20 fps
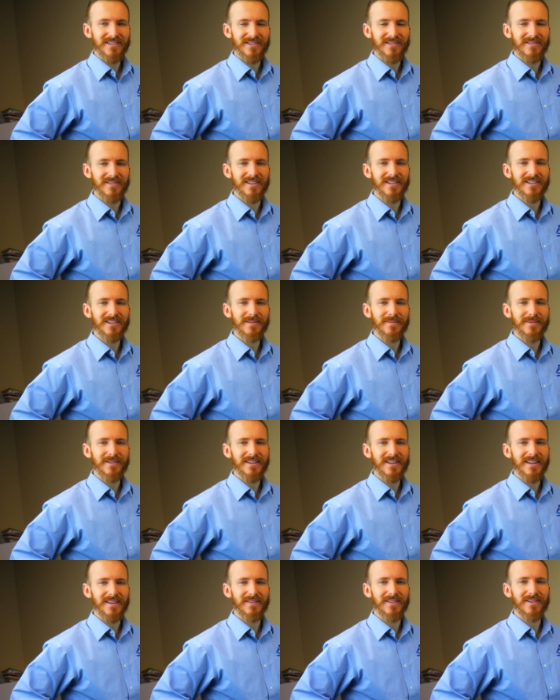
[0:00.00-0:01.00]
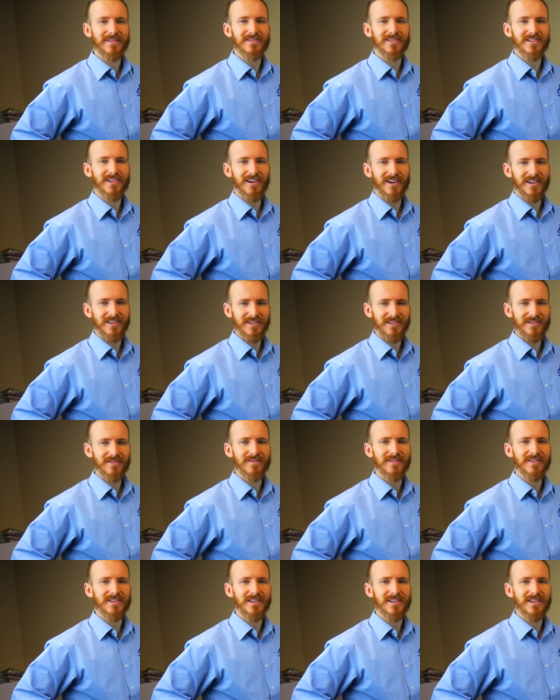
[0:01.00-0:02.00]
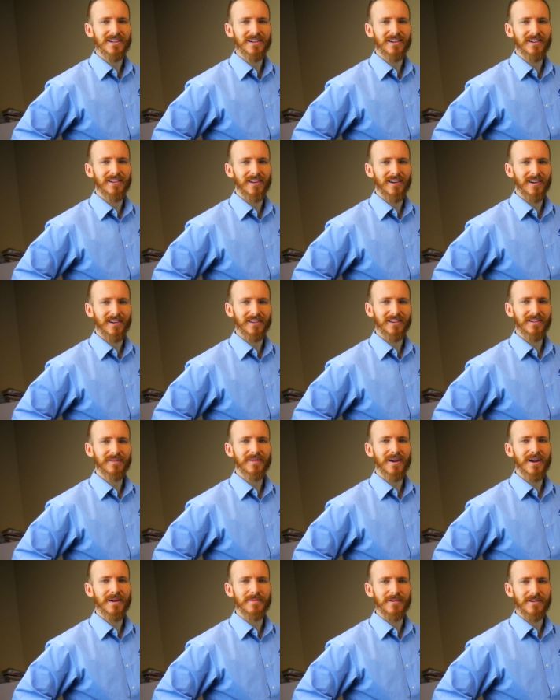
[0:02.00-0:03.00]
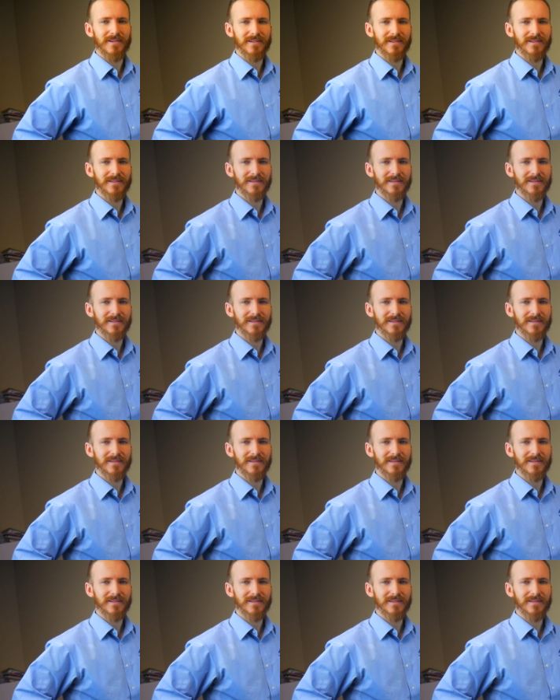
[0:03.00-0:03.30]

to determine if there's continuity along the fiber.